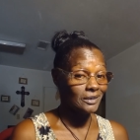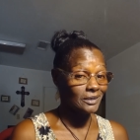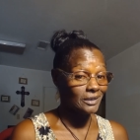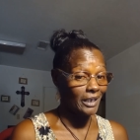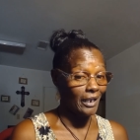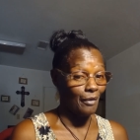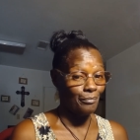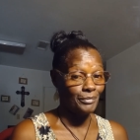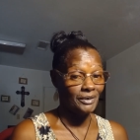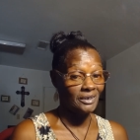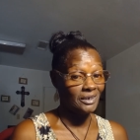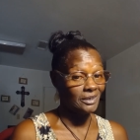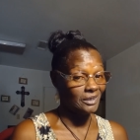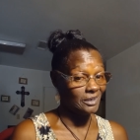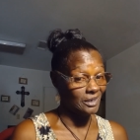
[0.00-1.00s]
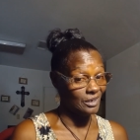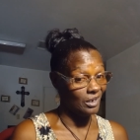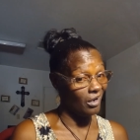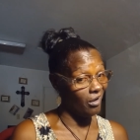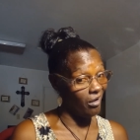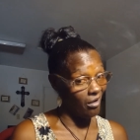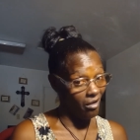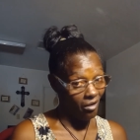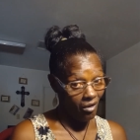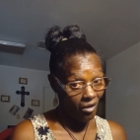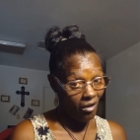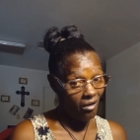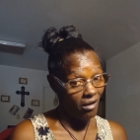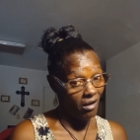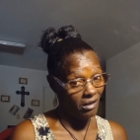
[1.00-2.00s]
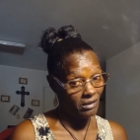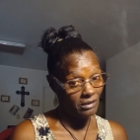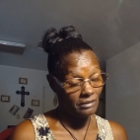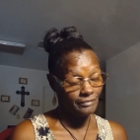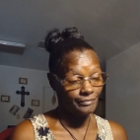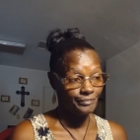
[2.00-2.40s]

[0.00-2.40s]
stamp and just send a card.